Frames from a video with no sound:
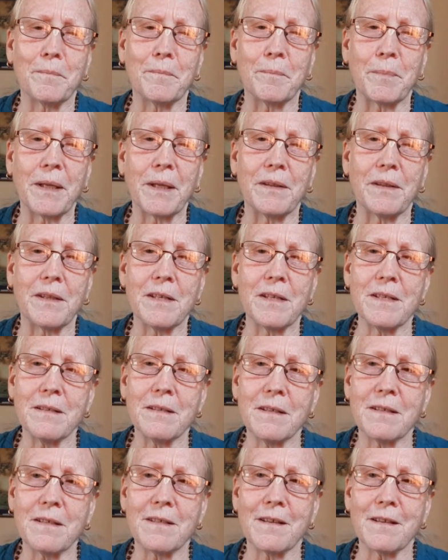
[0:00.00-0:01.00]
But this
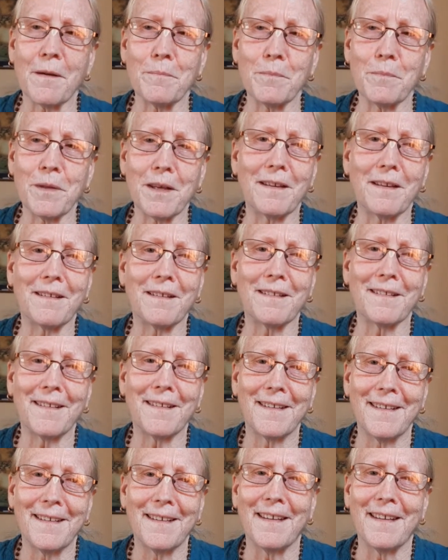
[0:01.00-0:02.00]
is something
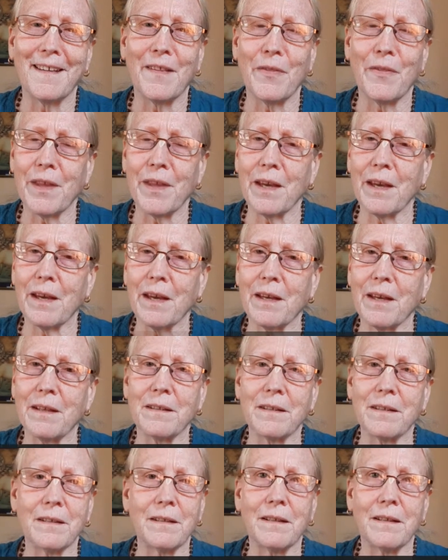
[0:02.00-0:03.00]

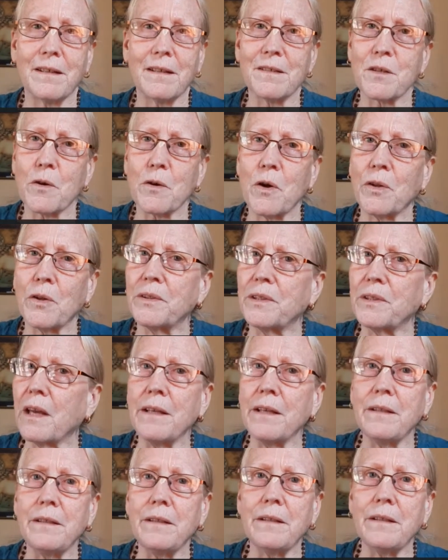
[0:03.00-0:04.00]
that it's called
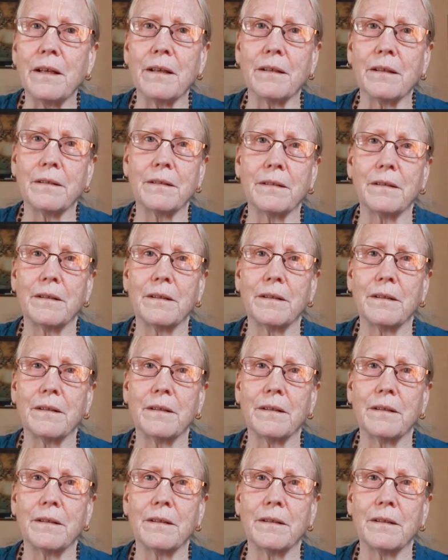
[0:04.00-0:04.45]
dainya.